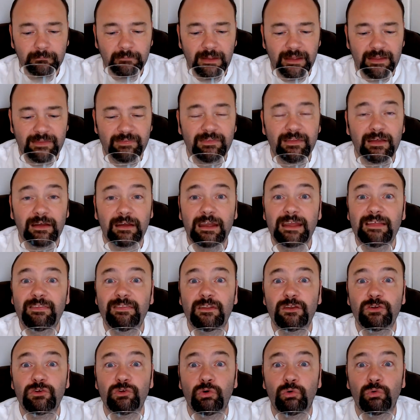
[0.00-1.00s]
in
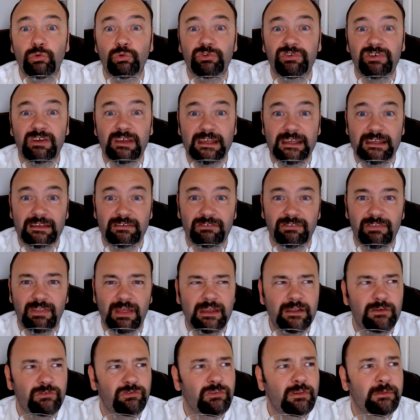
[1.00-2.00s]
the noughties. They
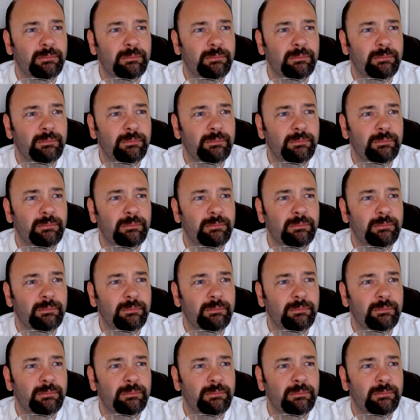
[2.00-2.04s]
used